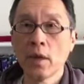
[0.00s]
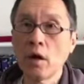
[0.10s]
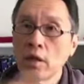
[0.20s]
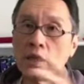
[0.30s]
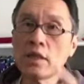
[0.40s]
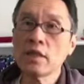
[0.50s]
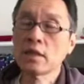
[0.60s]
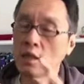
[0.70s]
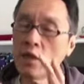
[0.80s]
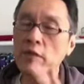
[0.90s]
Or they
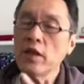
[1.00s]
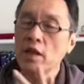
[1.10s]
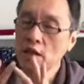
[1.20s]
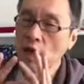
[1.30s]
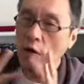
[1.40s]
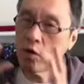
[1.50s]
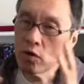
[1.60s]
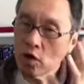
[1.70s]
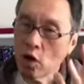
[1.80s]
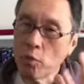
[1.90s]
just living in their
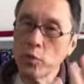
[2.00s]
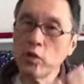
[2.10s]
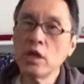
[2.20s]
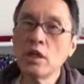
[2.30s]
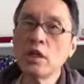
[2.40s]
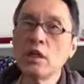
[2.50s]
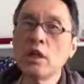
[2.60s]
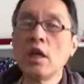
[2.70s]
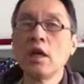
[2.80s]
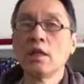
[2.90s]
own community,